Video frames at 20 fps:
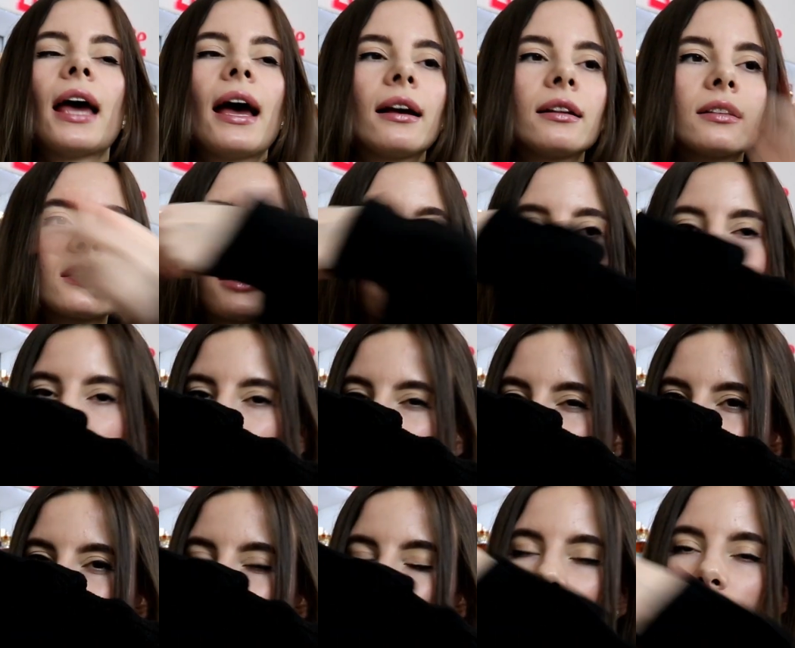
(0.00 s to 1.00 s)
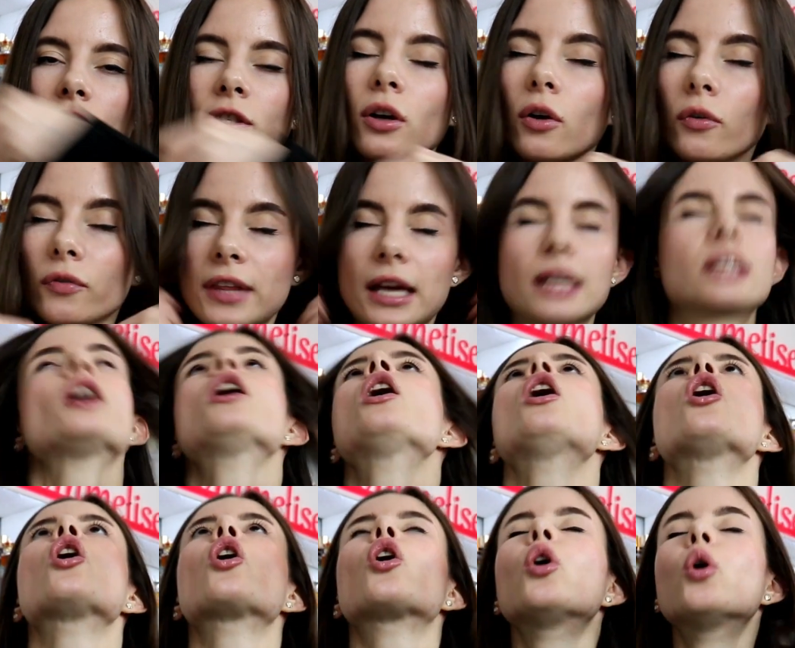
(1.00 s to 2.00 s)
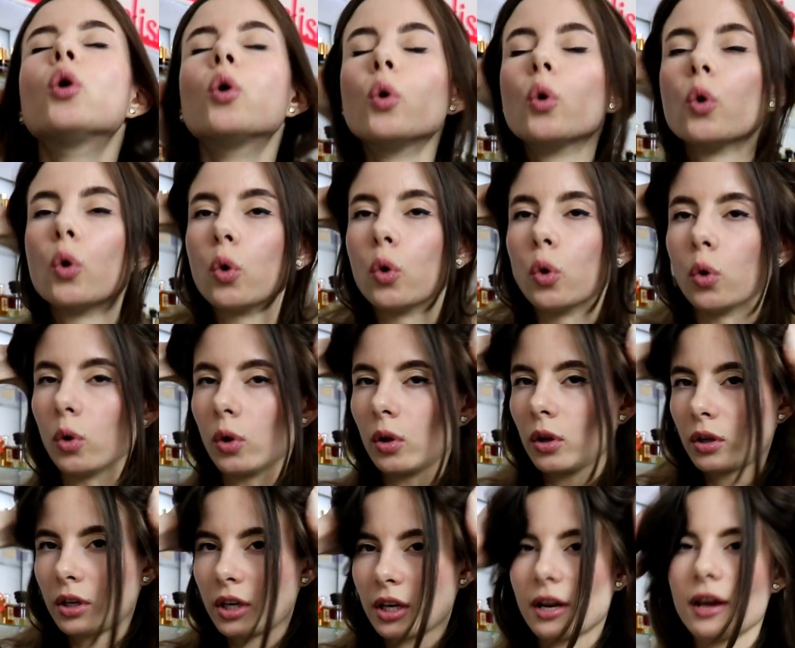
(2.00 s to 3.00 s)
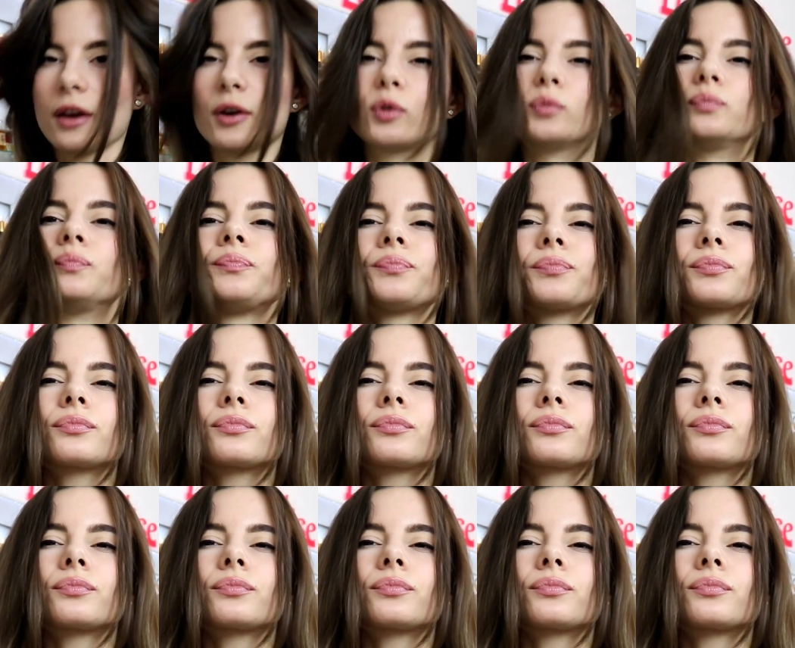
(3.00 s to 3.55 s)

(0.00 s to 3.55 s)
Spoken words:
and because of that cool, you know,